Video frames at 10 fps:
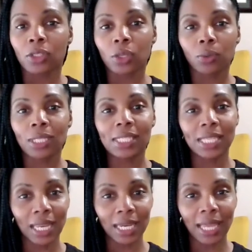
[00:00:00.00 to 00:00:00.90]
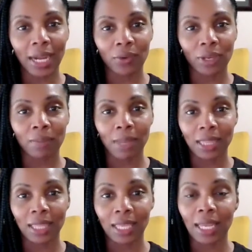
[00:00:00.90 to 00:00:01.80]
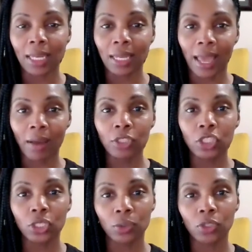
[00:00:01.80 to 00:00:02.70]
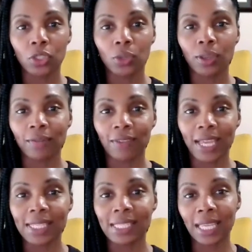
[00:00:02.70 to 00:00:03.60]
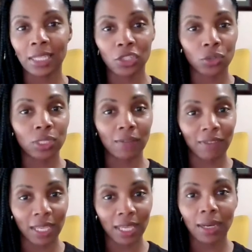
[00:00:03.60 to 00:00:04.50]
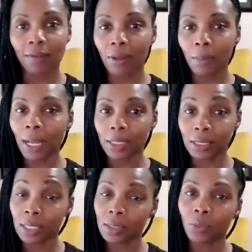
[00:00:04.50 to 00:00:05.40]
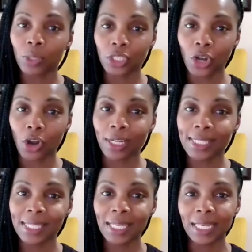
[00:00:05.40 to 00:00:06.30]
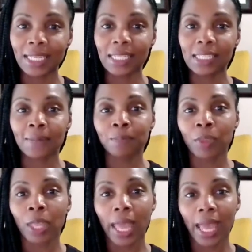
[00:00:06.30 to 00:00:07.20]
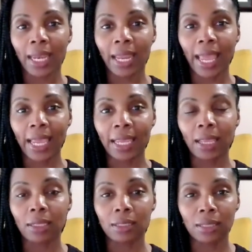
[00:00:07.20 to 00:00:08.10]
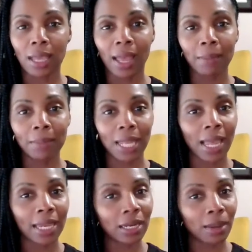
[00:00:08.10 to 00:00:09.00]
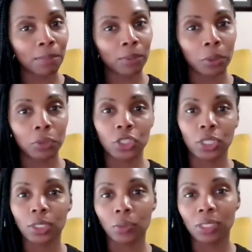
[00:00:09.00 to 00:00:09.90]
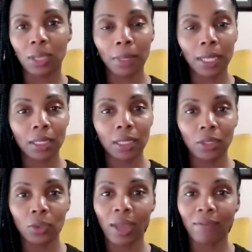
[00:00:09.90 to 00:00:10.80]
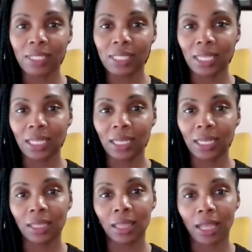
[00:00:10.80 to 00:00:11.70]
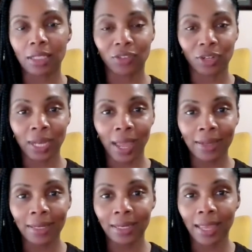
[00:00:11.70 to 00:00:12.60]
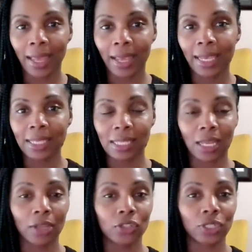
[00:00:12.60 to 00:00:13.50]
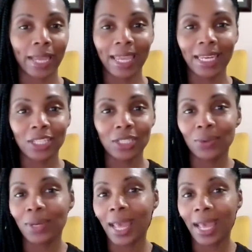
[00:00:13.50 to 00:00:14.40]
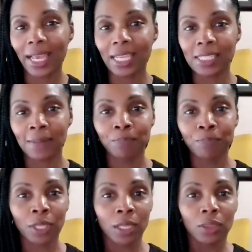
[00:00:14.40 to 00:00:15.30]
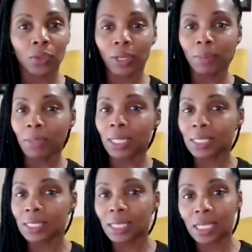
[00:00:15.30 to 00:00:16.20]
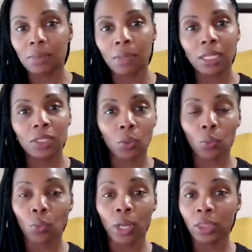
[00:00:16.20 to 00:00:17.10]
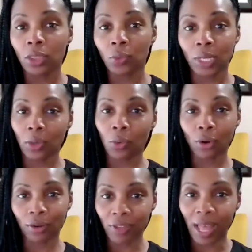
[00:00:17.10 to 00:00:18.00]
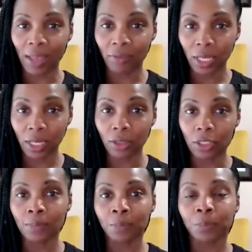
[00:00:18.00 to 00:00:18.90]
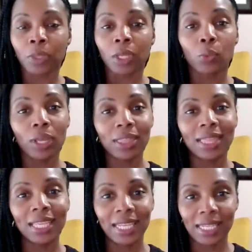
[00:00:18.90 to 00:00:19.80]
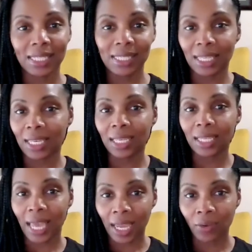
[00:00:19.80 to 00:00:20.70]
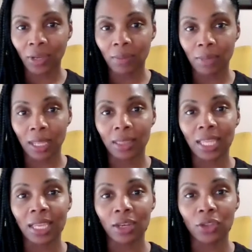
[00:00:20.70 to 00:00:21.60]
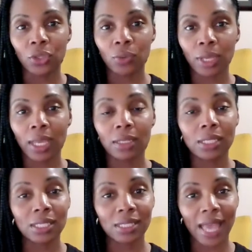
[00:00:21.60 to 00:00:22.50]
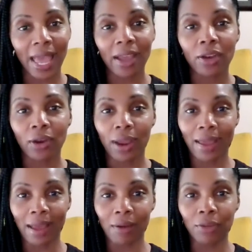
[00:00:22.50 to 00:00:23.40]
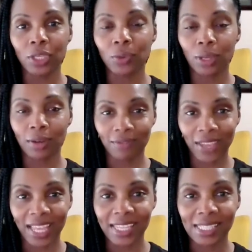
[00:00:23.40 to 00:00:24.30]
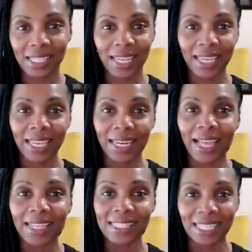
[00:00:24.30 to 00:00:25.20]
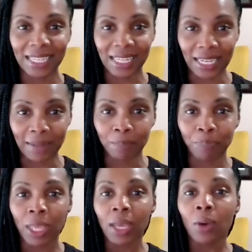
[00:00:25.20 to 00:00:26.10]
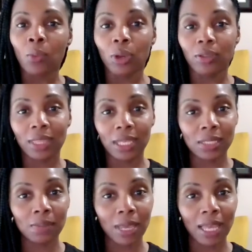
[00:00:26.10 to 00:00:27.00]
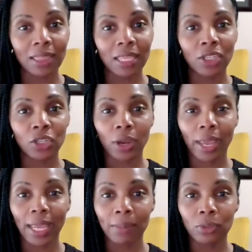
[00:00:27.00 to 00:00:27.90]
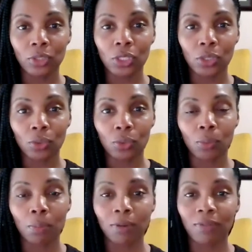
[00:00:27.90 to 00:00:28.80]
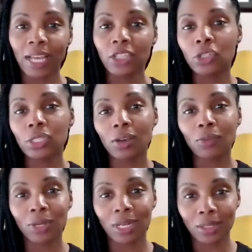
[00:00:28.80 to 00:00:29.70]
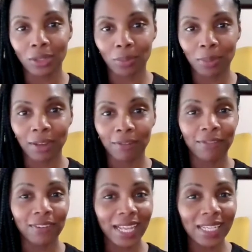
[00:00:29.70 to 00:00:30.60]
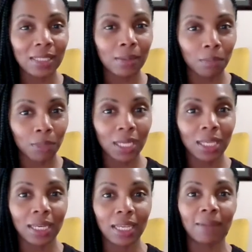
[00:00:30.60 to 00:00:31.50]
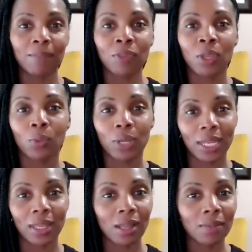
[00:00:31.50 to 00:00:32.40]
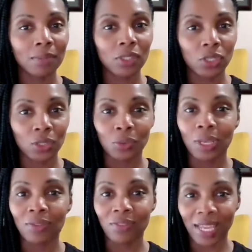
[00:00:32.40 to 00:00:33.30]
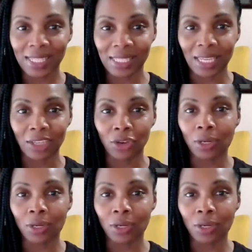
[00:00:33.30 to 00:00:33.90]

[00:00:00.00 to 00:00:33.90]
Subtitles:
So the CD laddering method allows you to invest in certificate of deposits, which are CDs, at a timeline approach. So typically you have a CD that's for 90 days, 182 days, 3 months, 6 months, 1, 3, or 5 years. With the CD laddering method, you can stagger how you invest in a CD. With this method, you're able to provide yourself with a little bit of flexibility when it comes to investing.